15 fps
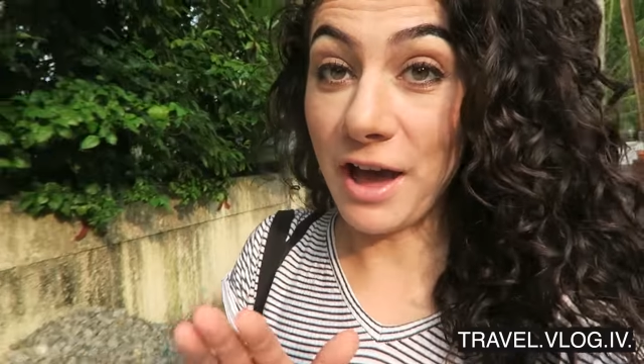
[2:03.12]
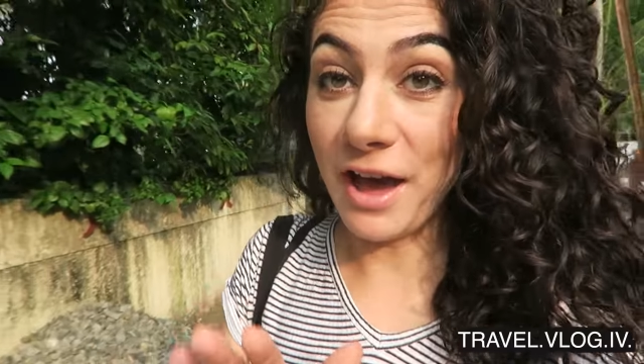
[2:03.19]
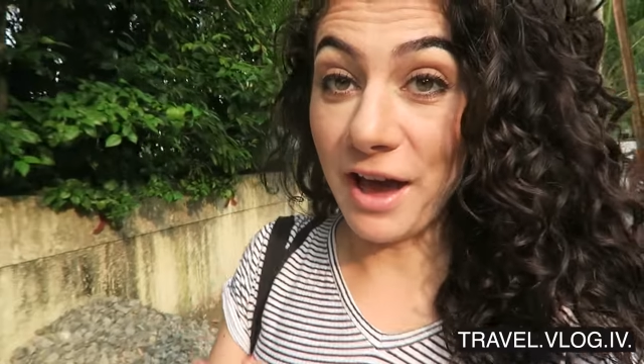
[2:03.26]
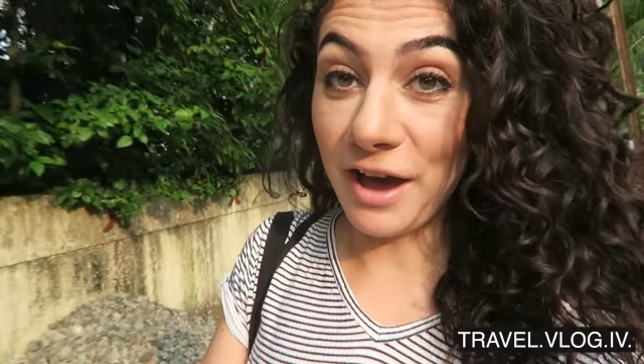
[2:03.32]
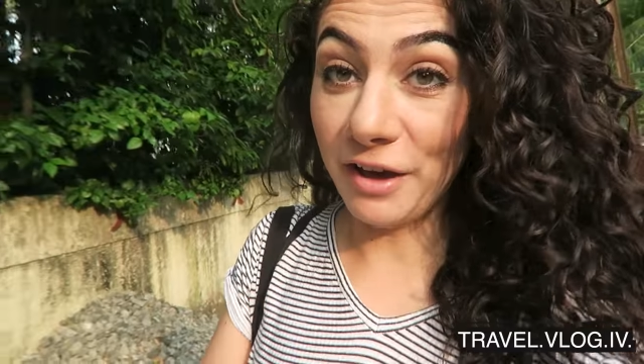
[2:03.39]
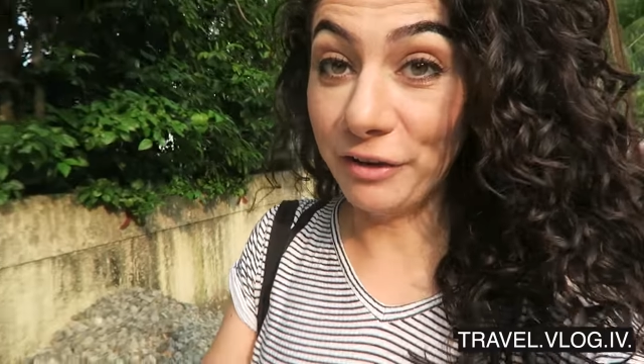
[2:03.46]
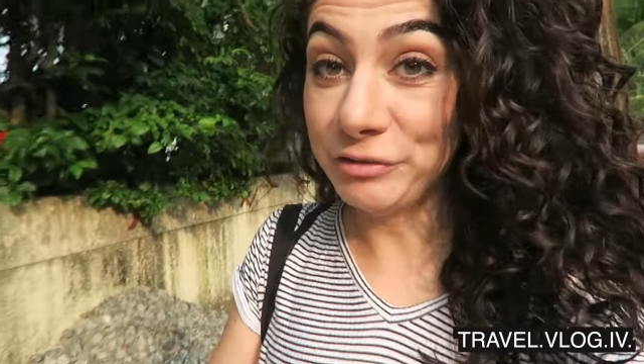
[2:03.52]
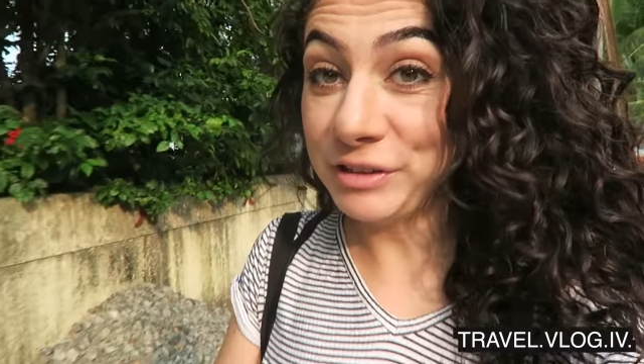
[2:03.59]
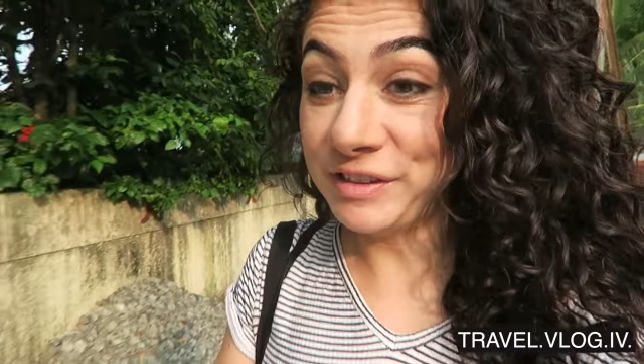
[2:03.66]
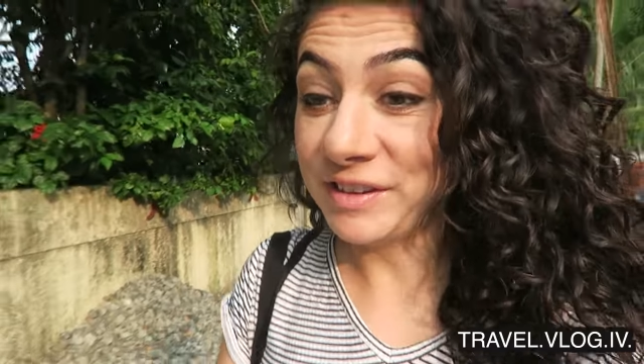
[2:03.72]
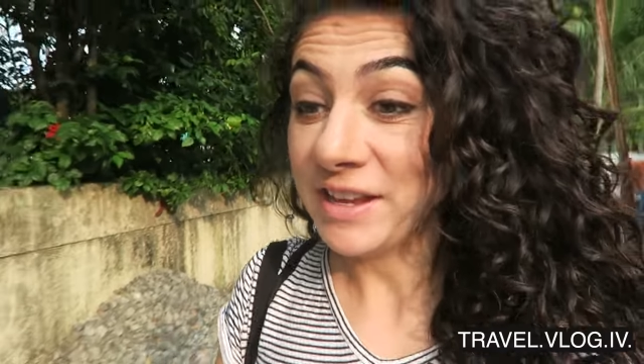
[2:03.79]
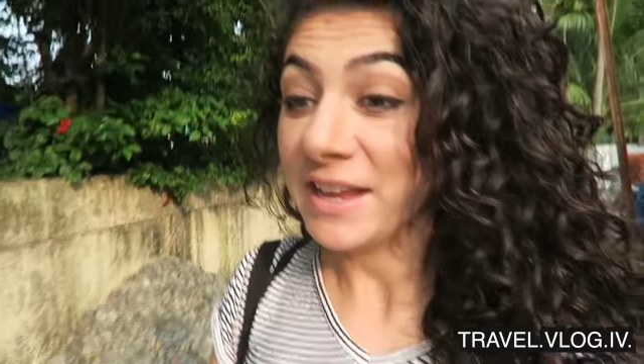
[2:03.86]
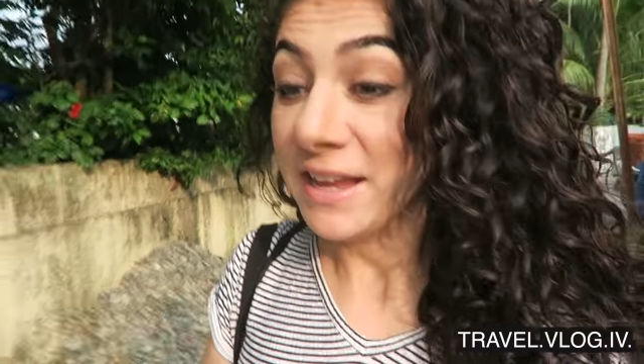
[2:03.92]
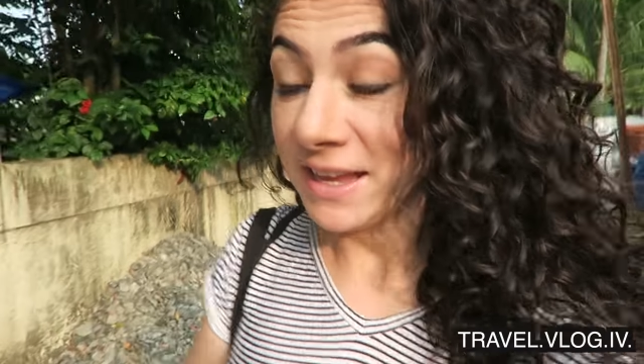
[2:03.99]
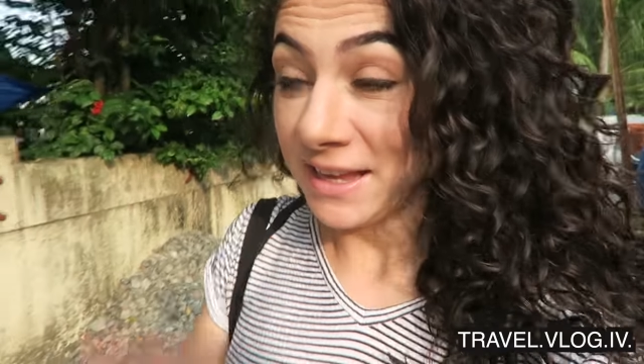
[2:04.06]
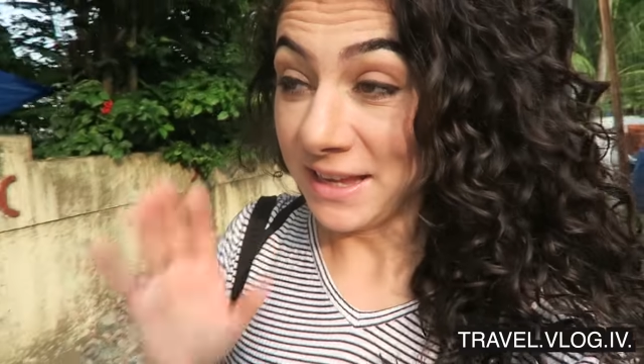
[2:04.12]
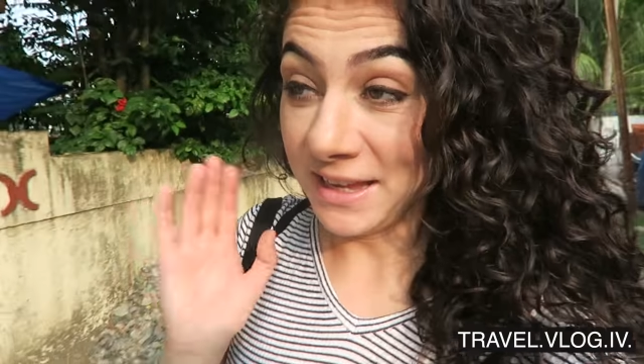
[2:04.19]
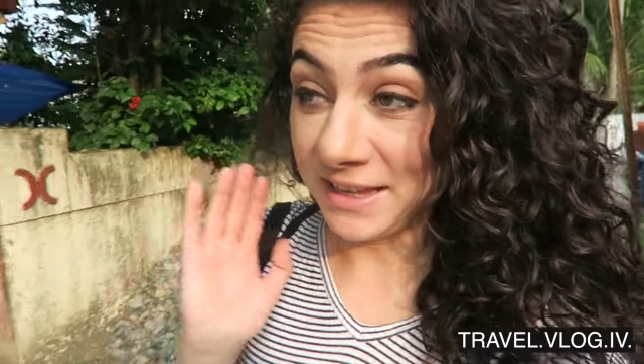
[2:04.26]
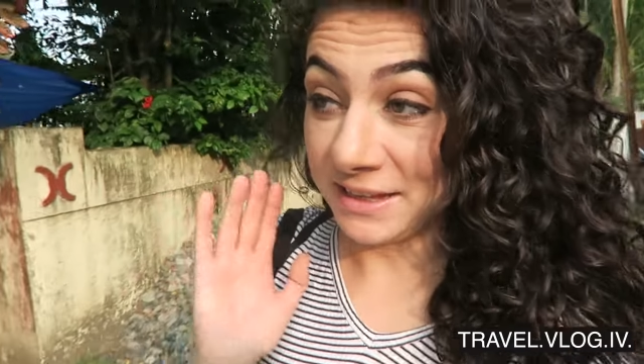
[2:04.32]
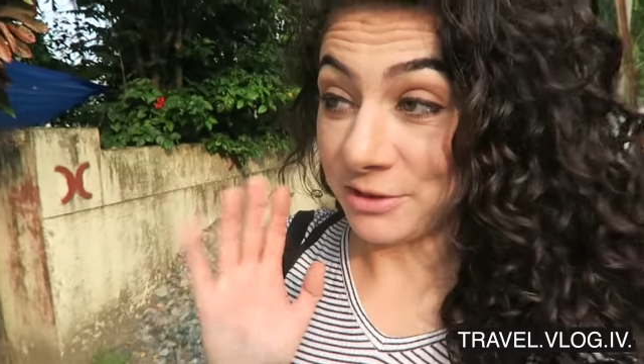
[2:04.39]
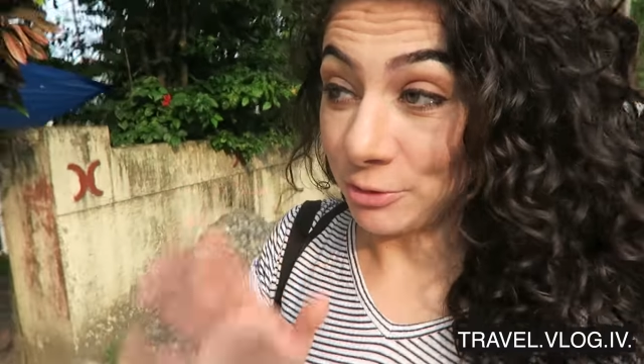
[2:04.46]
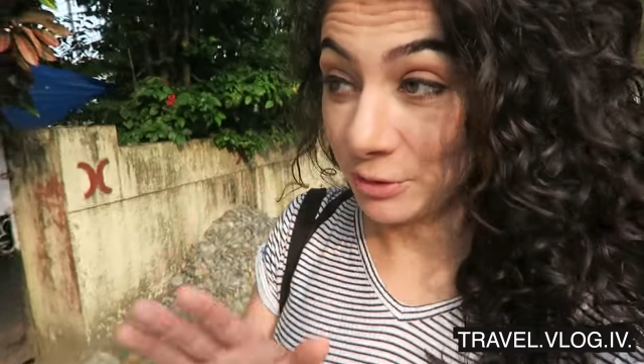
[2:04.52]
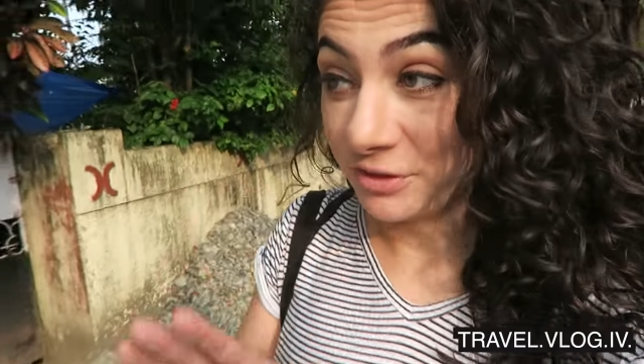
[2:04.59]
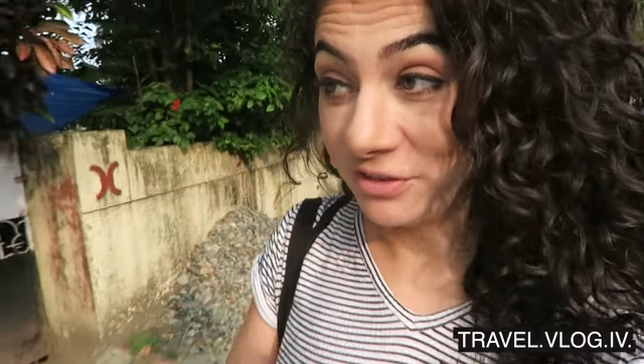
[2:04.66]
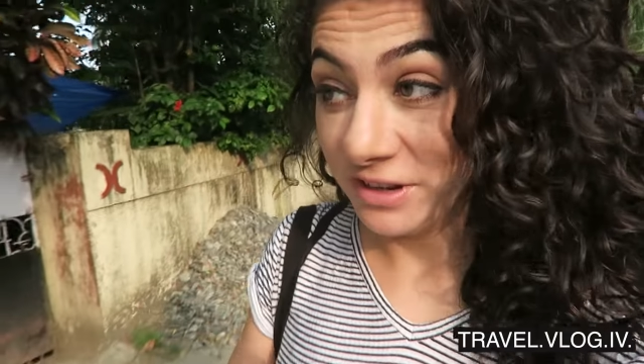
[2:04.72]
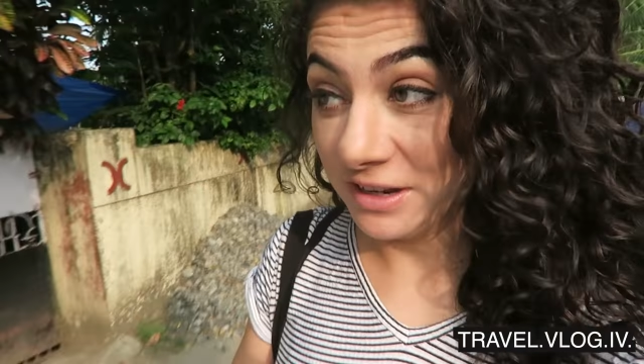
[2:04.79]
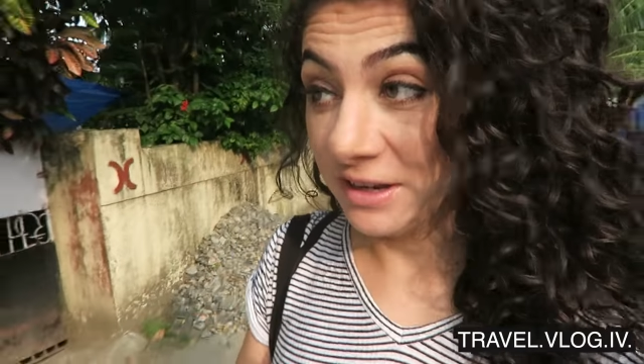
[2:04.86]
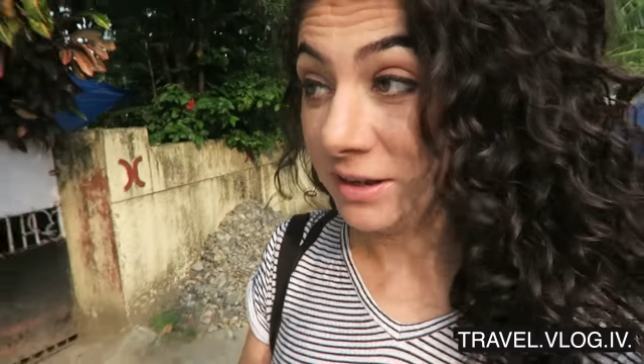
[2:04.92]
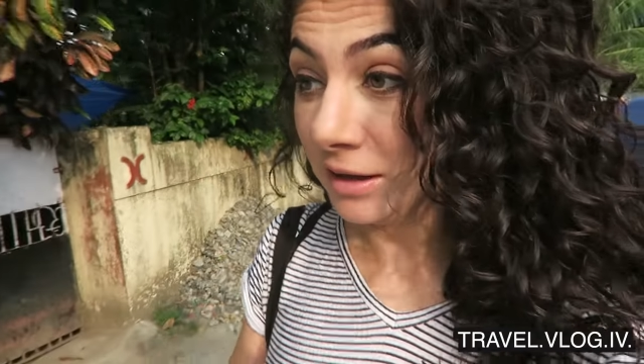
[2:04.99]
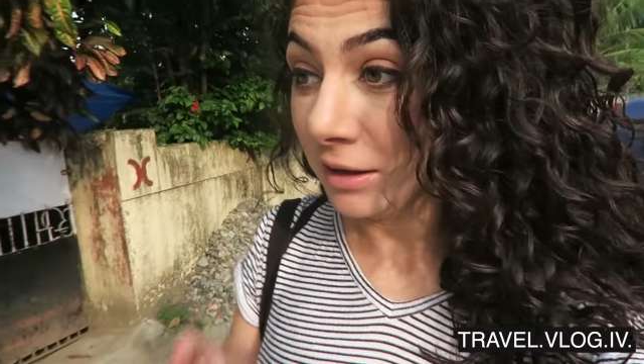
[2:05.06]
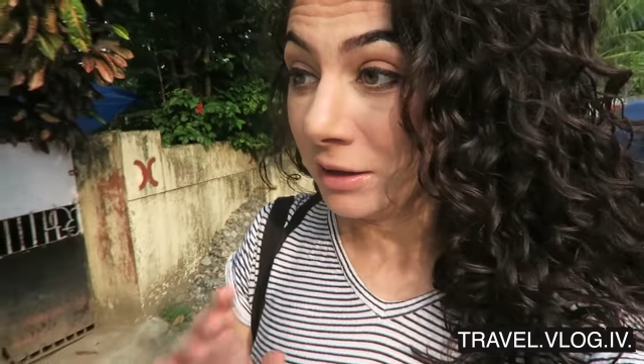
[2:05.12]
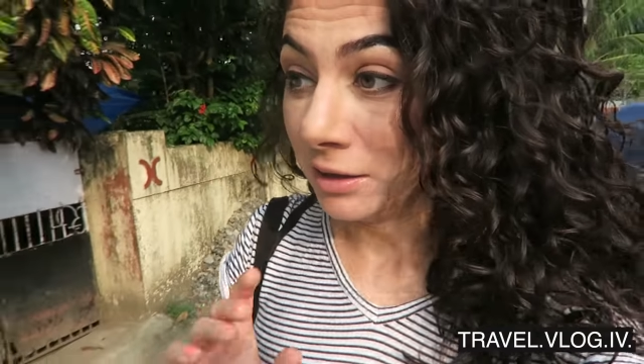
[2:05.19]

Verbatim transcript: out in Kochi